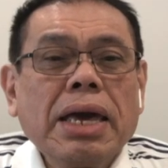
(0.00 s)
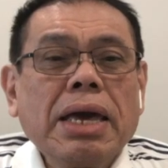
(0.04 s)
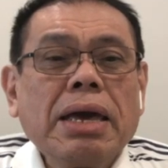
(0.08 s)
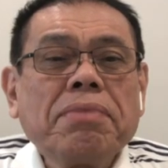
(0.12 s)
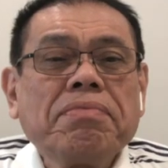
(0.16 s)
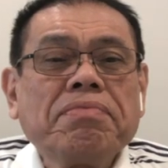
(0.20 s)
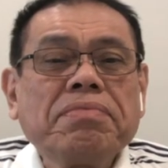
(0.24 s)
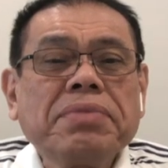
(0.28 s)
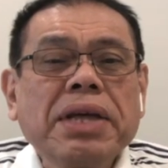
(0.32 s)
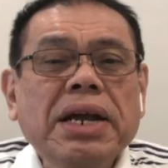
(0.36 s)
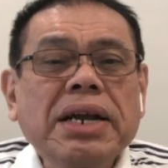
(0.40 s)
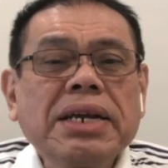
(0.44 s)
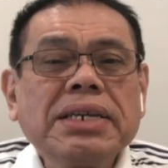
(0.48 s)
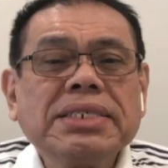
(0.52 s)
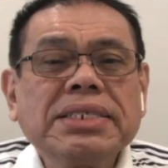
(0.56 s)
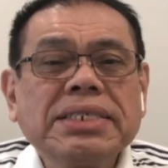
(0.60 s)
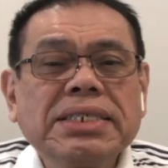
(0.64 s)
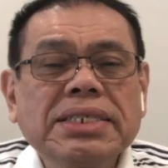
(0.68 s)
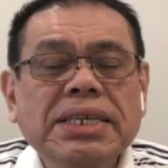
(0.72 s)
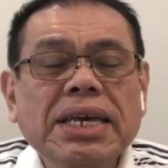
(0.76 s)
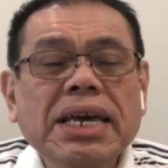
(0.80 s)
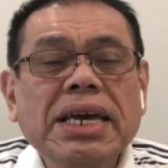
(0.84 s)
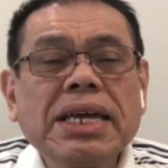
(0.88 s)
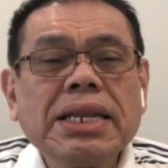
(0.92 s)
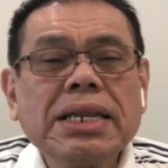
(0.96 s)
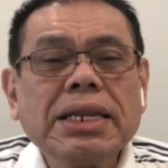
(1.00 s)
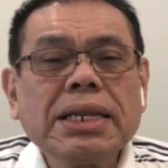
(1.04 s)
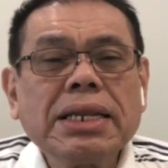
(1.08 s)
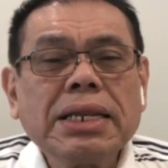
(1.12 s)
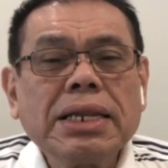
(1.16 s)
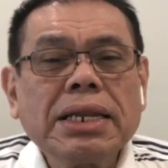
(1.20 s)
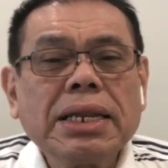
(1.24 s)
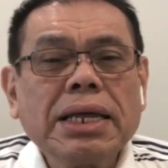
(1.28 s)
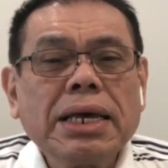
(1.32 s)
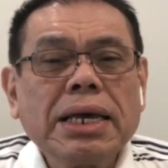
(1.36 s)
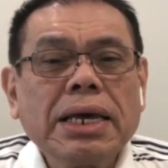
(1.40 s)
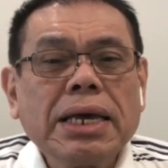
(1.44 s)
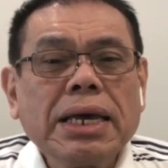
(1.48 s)
If there's sin
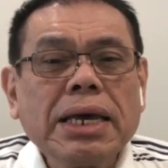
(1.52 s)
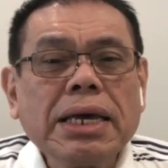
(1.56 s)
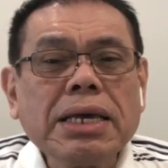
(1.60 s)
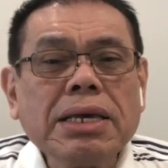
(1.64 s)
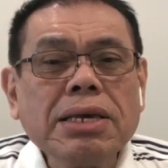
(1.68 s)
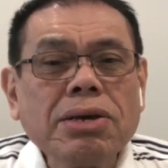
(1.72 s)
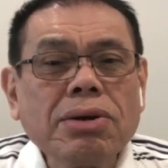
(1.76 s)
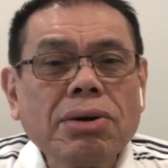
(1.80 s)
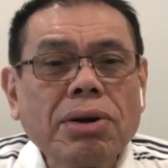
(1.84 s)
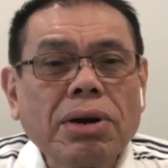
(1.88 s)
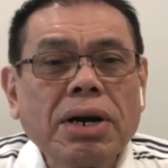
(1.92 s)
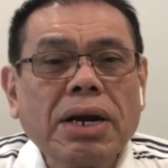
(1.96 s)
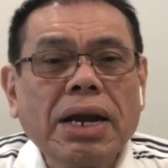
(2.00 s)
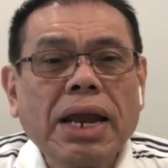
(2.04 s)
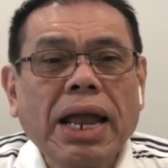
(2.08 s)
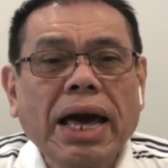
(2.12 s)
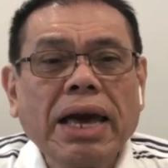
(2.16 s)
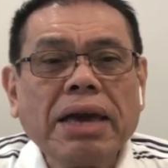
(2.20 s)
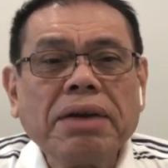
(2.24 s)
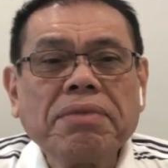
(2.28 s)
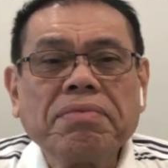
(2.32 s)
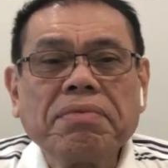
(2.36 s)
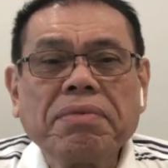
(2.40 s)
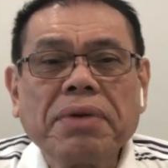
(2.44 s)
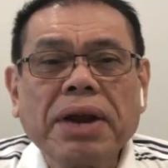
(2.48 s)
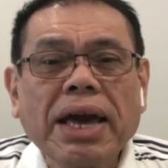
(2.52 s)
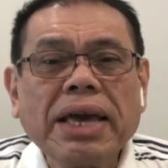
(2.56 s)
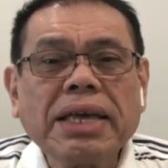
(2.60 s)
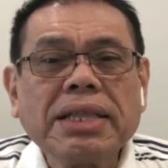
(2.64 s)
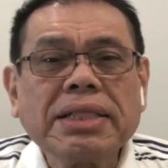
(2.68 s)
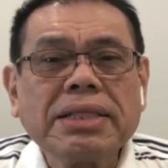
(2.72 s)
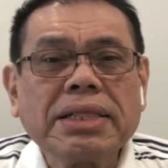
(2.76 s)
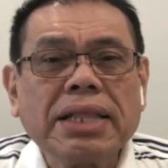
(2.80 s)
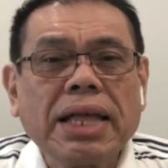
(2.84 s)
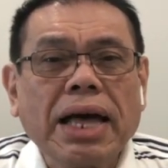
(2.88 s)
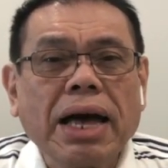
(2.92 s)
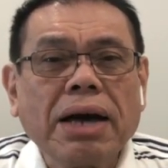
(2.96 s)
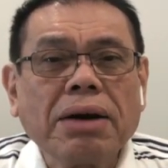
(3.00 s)
in your life right
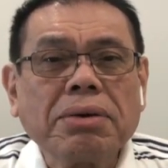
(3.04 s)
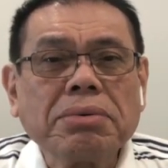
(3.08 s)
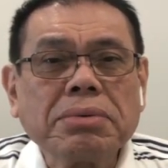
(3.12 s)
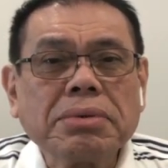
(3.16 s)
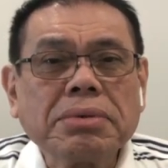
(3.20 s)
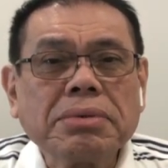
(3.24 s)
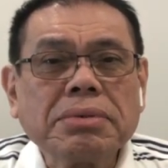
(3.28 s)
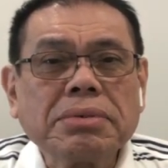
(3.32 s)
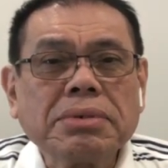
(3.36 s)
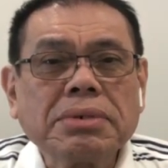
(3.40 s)
now,